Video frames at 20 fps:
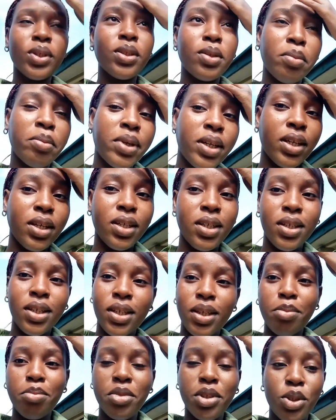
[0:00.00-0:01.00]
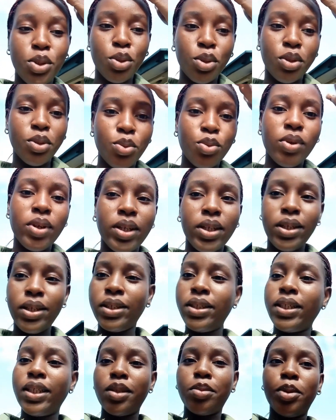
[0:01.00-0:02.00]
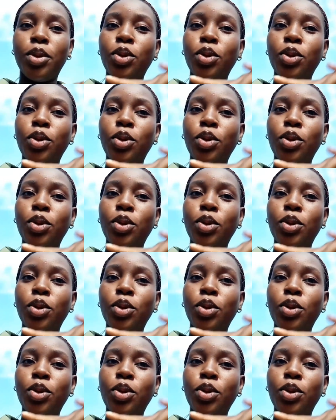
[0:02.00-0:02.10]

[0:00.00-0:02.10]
my mission to go and eat has been